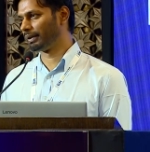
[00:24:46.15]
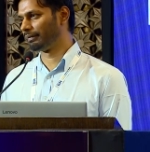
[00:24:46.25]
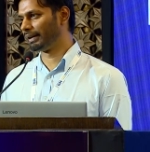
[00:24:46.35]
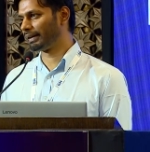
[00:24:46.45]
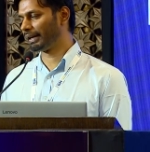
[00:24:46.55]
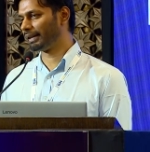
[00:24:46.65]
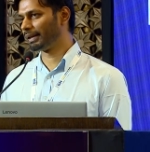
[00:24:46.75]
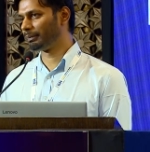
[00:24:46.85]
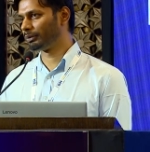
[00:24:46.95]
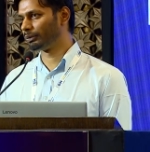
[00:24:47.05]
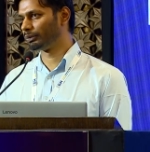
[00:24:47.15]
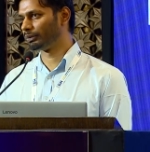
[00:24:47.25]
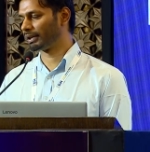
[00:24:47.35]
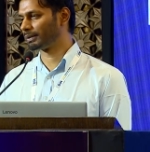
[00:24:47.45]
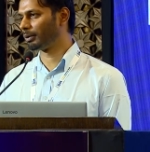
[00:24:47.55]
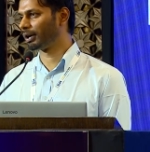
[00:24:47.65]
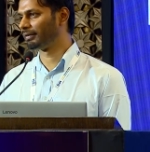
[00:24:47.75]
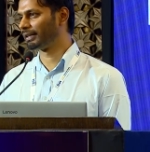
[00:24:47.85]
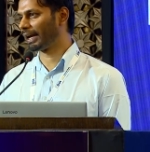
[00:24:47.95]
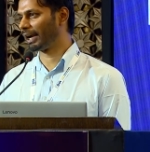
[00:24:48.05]
We train them to respond
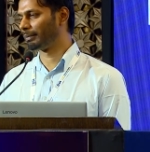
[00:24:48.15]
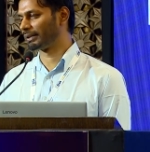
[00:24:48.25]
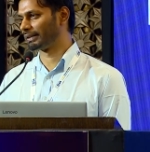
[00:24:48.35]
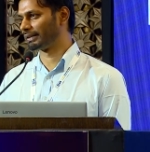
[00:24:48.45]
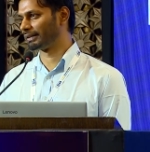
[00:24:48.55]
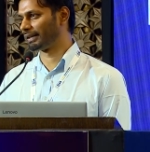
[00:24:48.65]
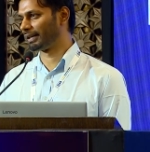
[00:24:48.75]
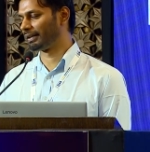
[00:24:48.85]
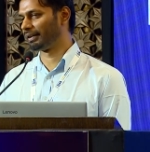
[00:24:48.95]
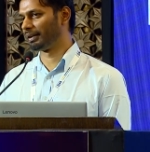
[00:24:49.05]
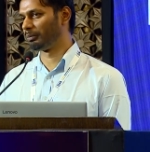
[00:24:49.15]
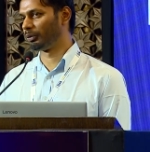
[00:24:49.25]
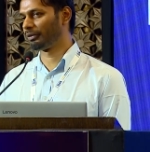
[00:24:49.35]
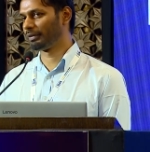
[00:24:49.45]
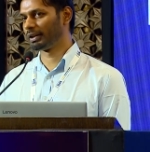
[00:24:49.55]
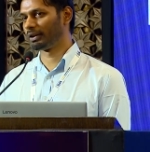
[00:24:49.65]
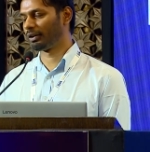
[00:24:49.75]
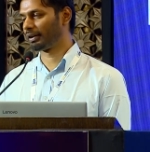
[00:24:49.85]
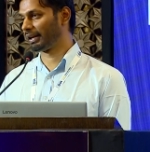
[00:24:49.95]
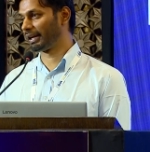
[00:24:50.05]
with canned messages, and uh, more often than
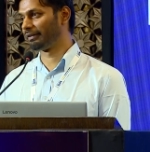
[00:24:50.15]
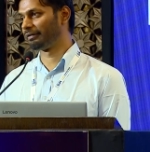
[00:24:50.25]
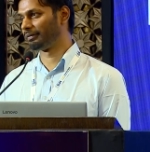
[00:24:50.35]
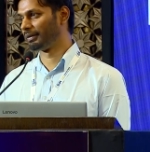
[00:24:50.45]
not, they give